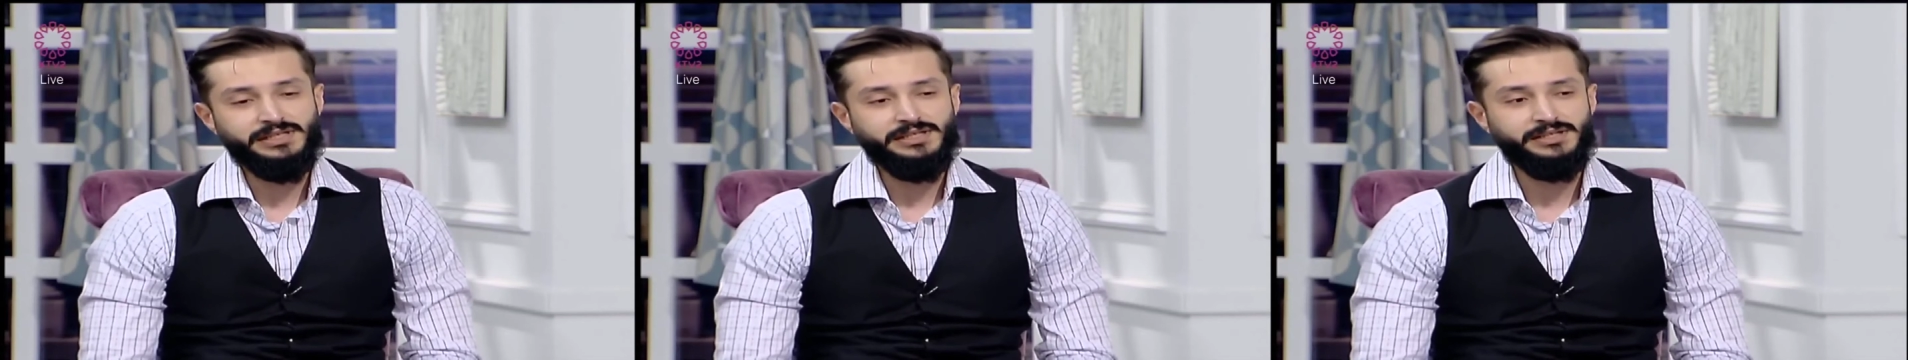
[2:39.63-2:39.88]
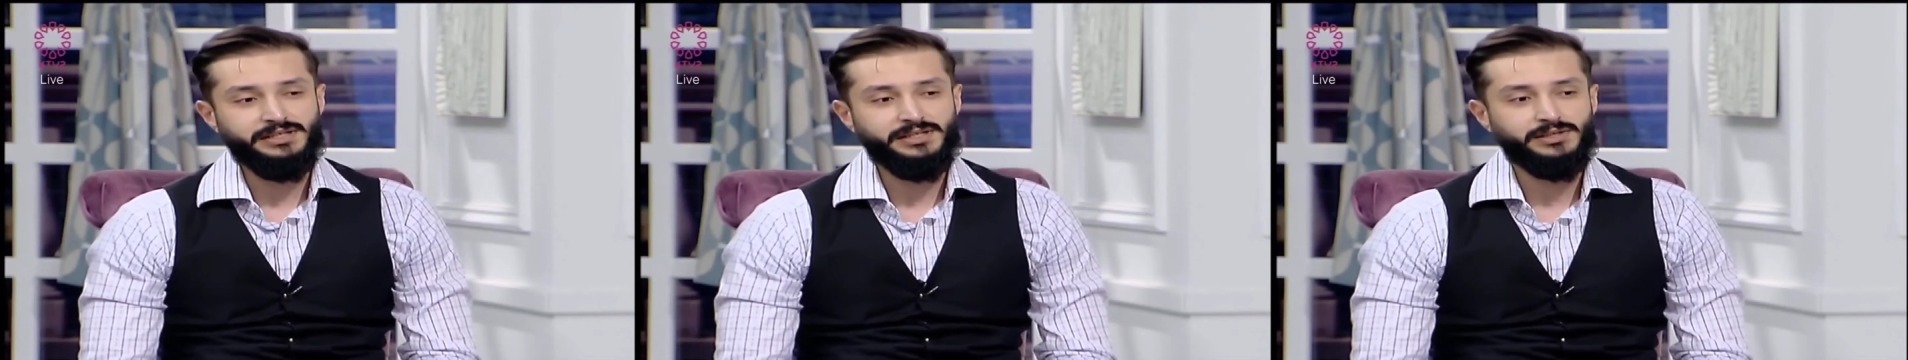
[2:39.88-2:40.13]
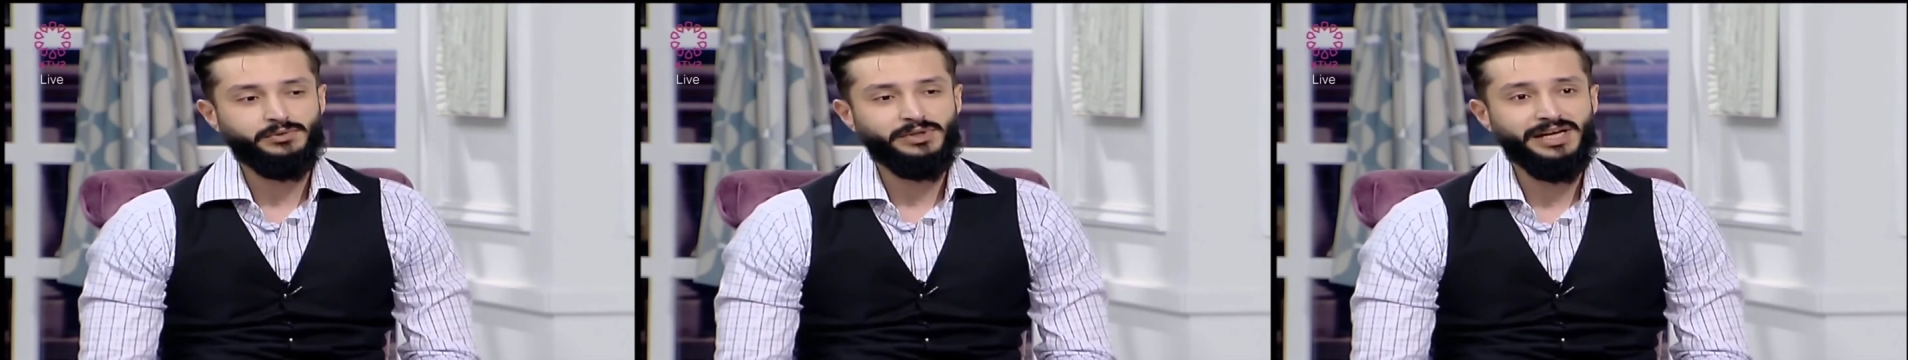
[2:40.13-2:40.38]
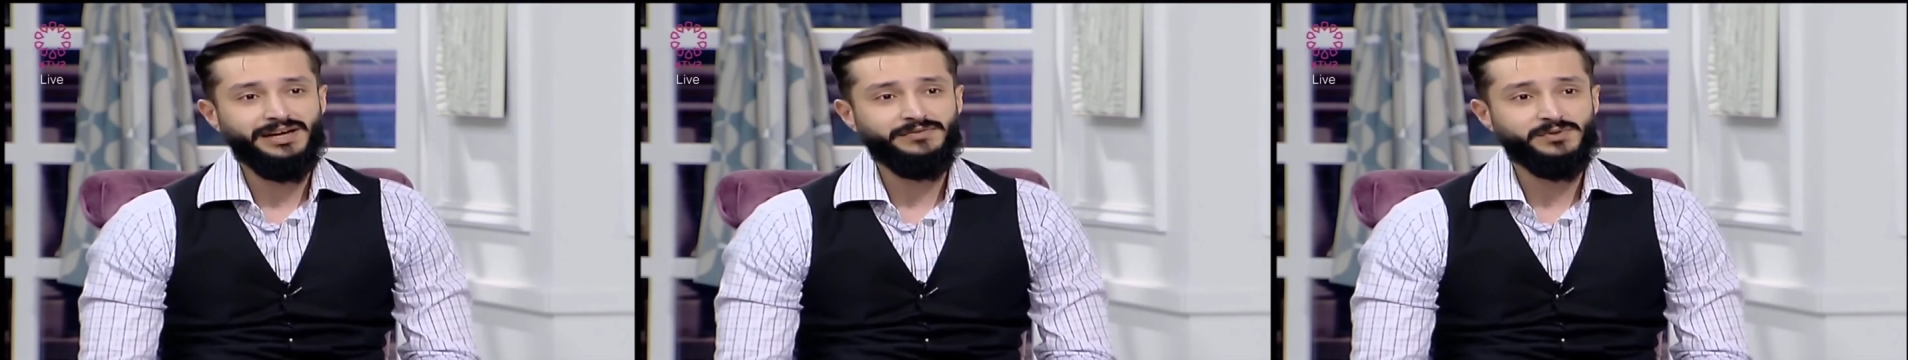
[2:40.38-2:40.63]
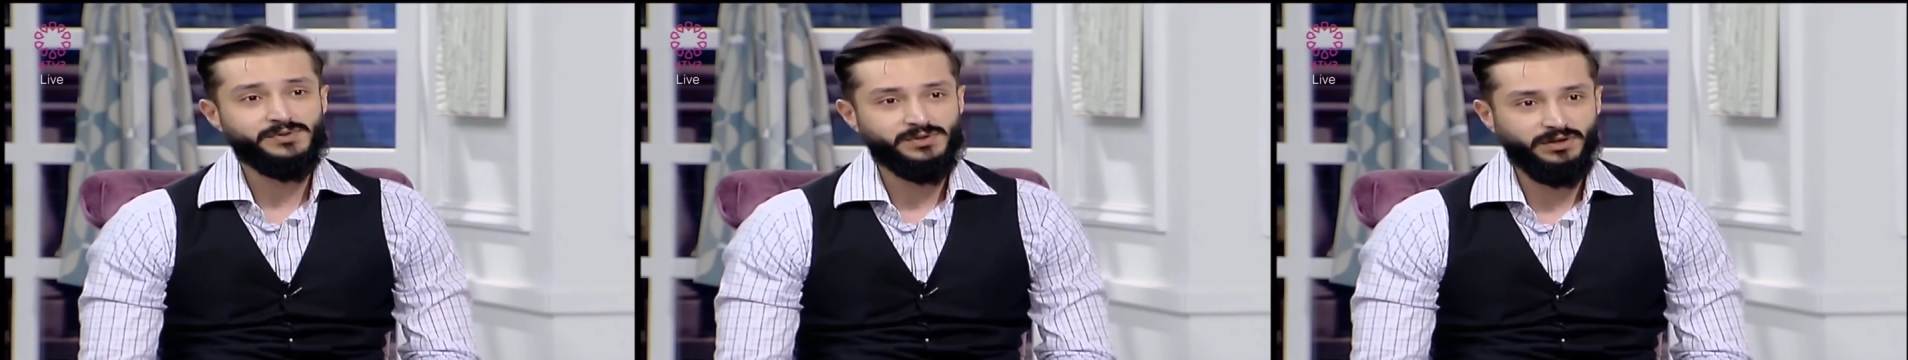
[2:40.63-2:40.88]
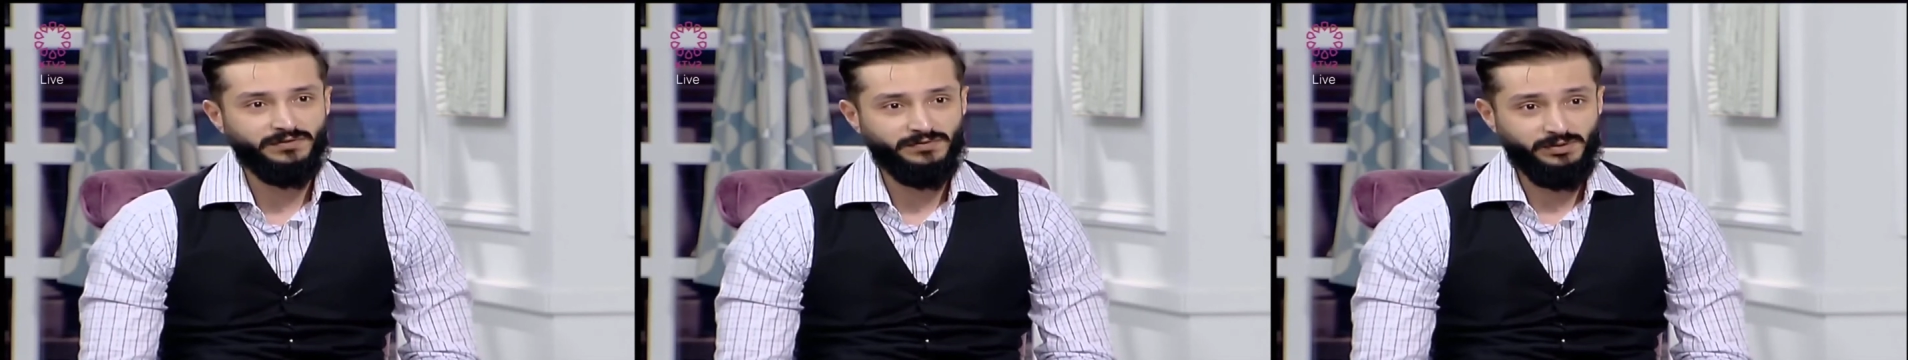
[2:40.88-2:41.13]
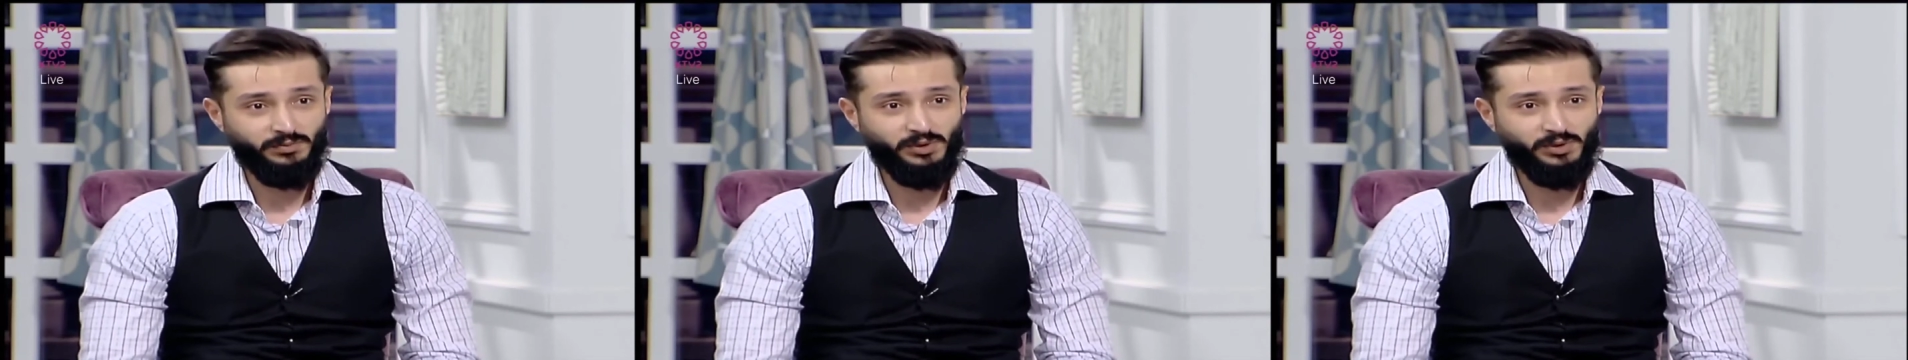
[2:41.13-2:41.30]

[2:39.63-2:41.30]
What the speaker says: we have to solve them.